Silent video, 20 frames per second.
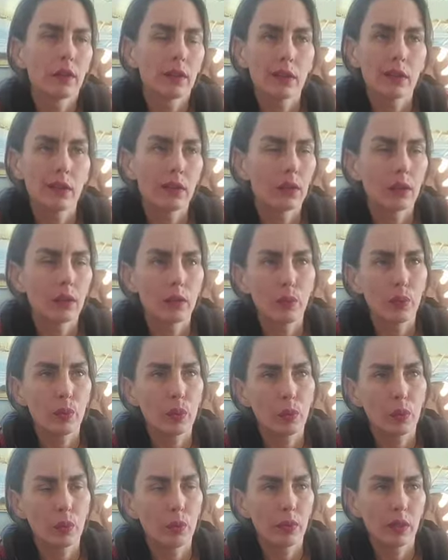There are
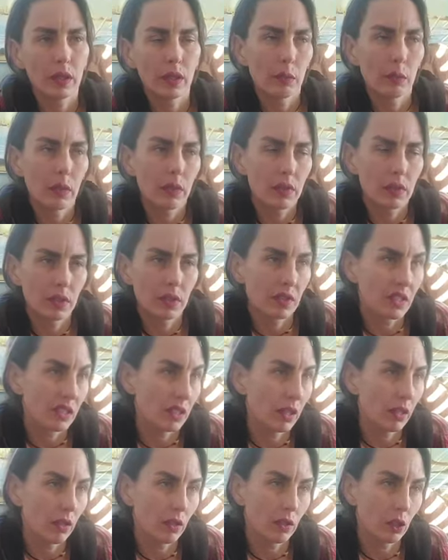people who want to get married just to
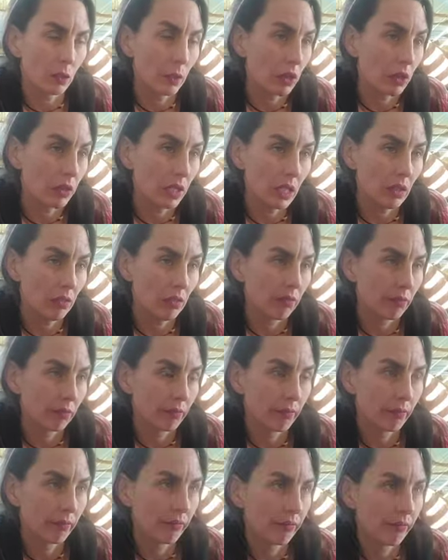say that they're married.
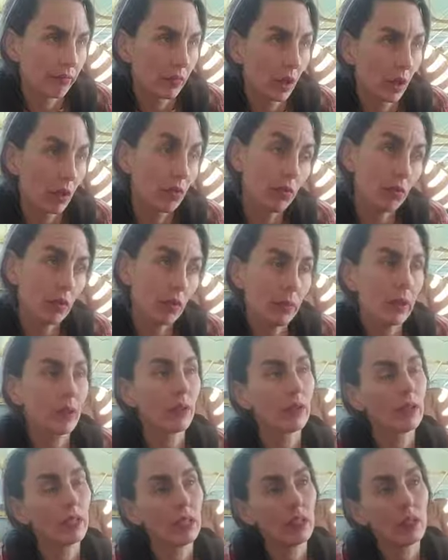Oh, I'm
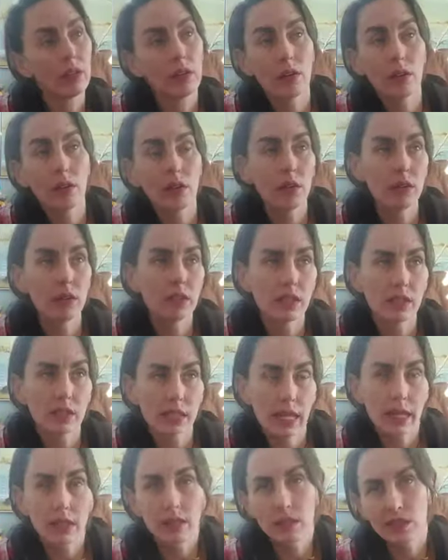married, and oh, it's a
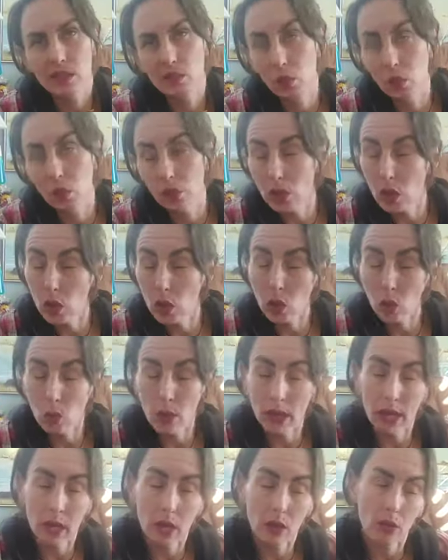status symbol, and oh,
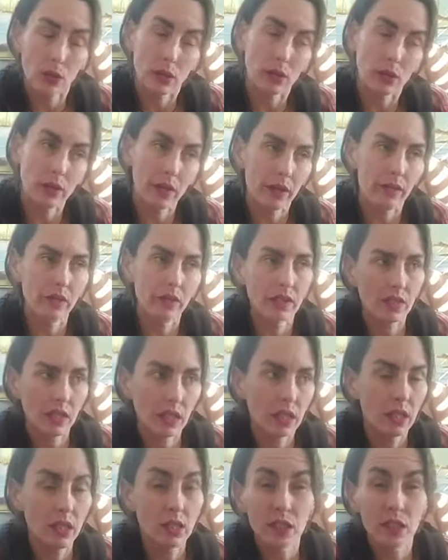wow, ooh, you have this
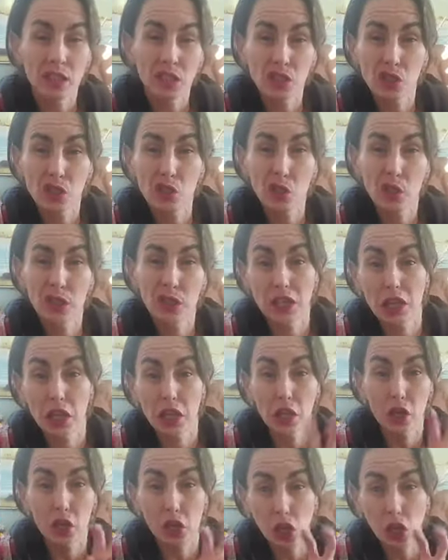thing, and you get to join, like, the